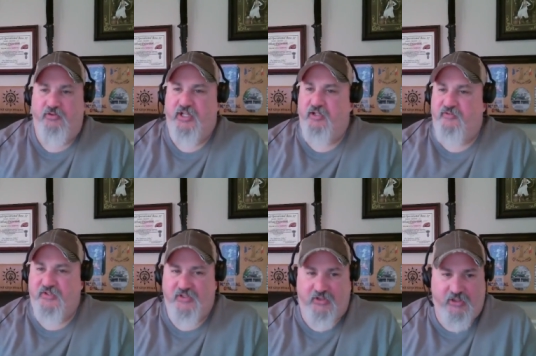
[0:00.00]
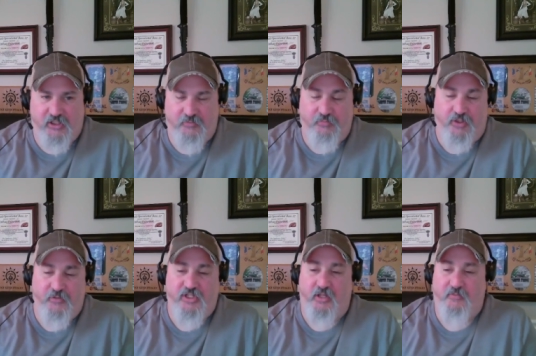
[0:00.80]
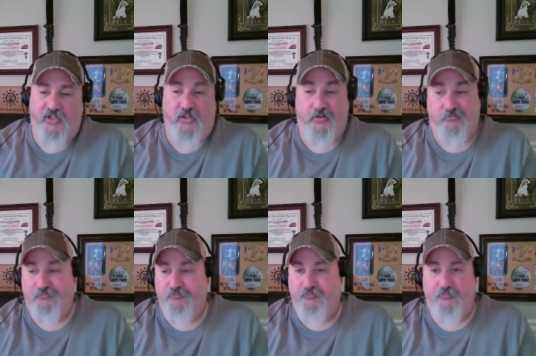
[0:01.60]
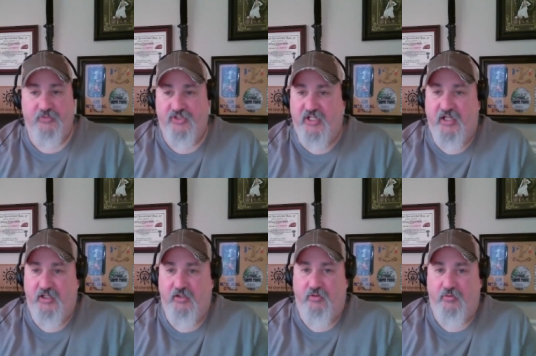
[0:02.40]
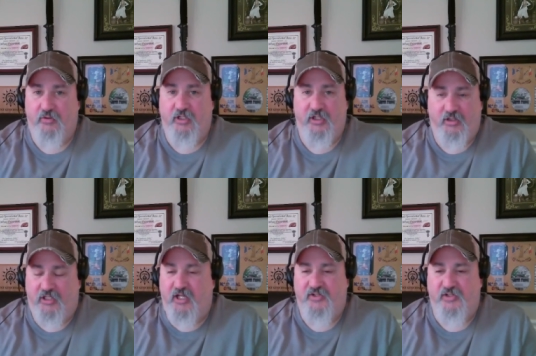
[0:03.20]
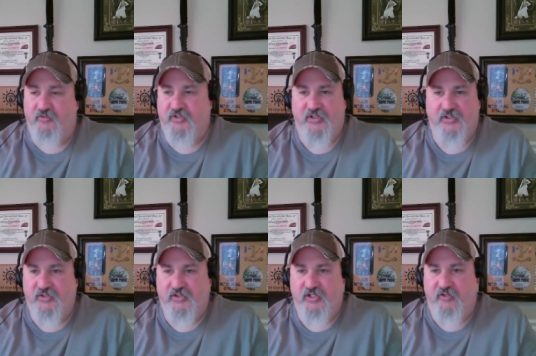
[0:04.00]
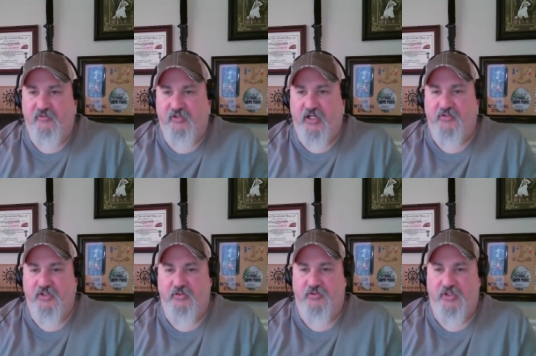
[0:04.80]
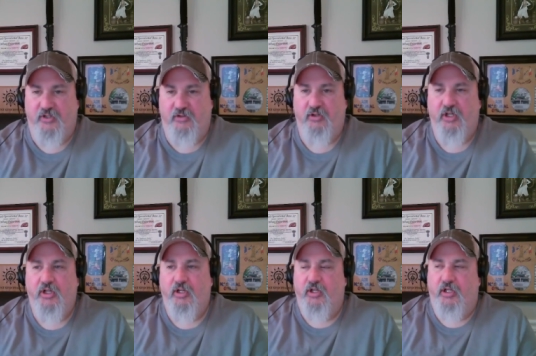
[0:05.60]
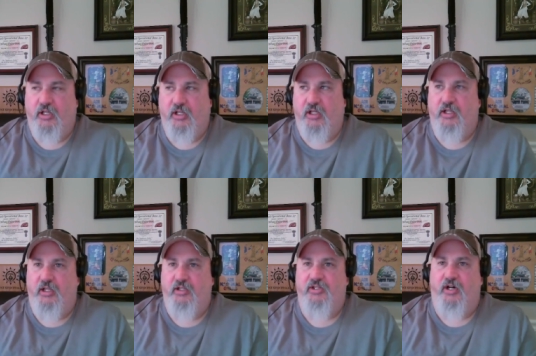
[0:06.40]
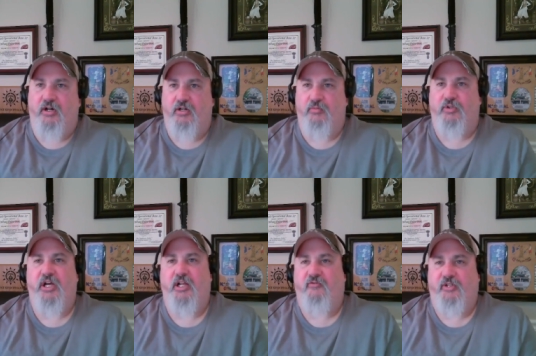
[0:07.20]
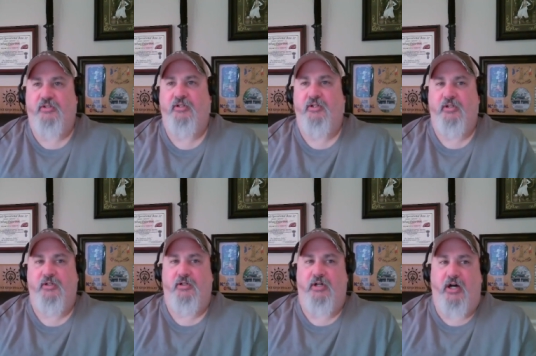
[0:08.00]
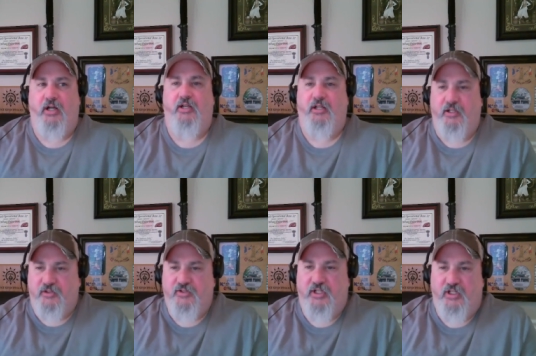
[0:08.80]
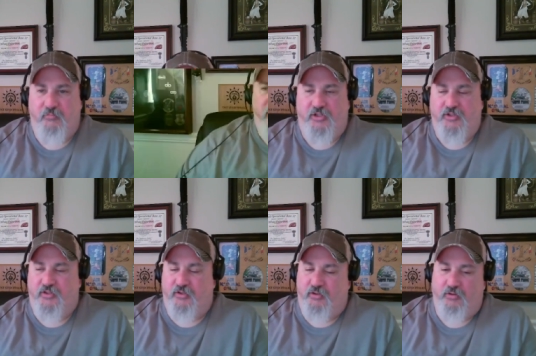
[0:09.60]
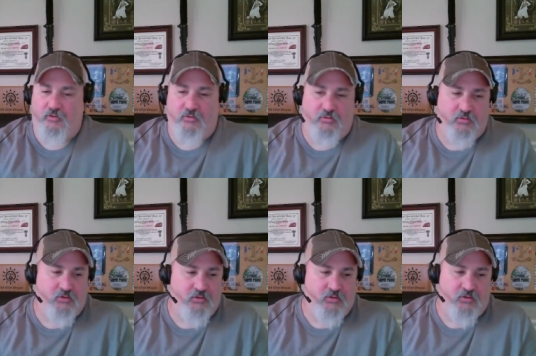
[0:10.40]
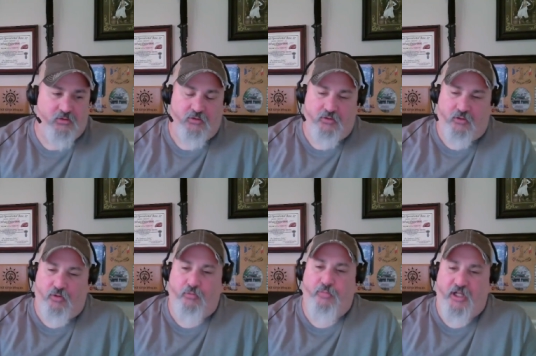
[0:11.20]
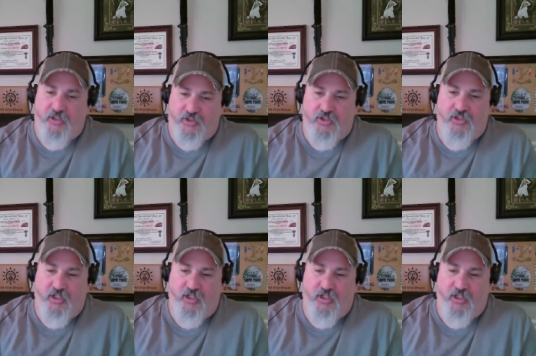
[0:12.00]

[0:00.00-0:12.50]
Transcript: data facility, pretty much Amazon site or in a lot of services and stuff now too. So mm. it, it, at the heart, we're kind of an auditing team, but there's a whole whole bunch